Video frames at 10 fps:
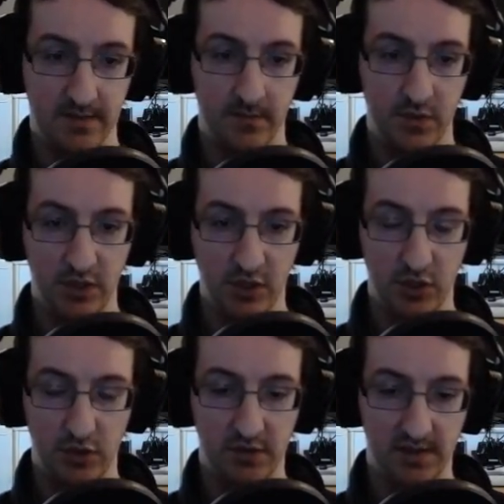So you can just
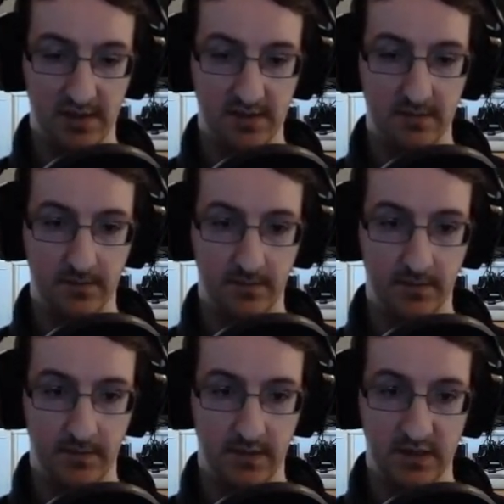hold it,
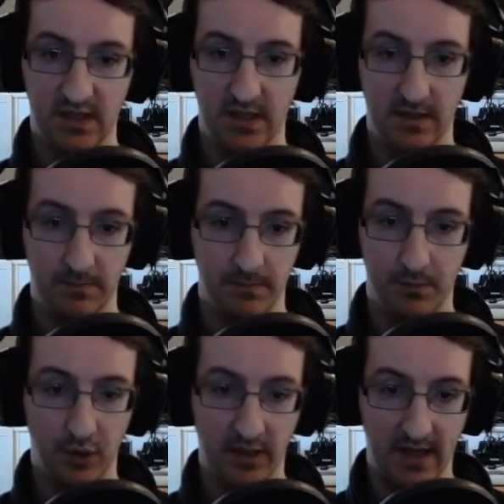put
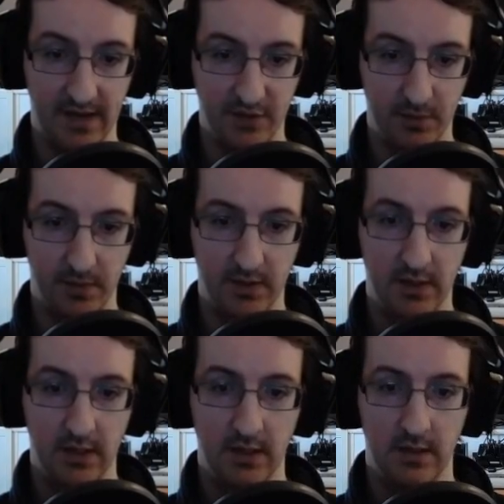a guard up.
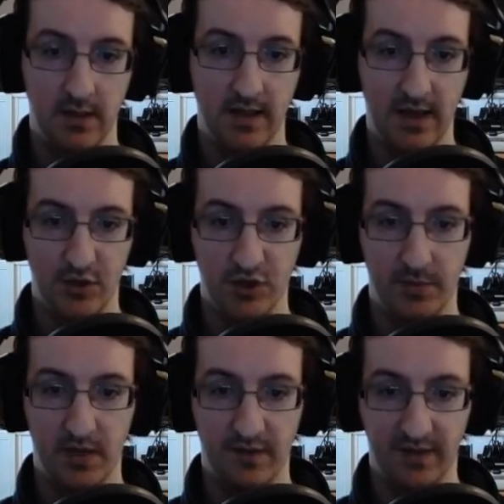You can also
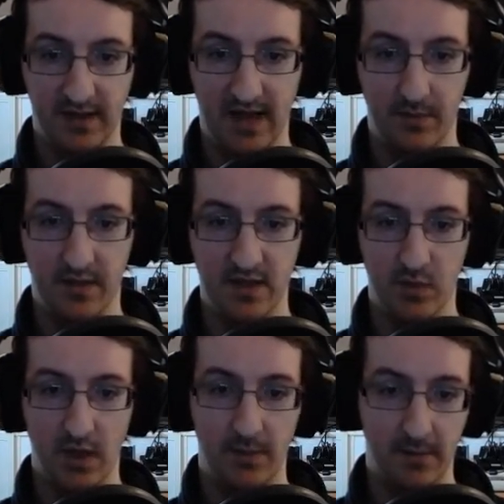perfect guard with it as
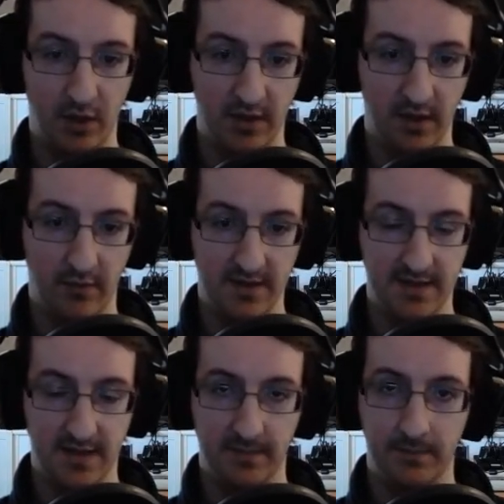well by blocking at the right
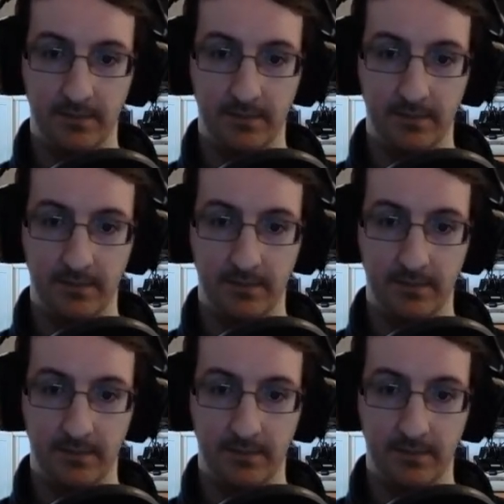time.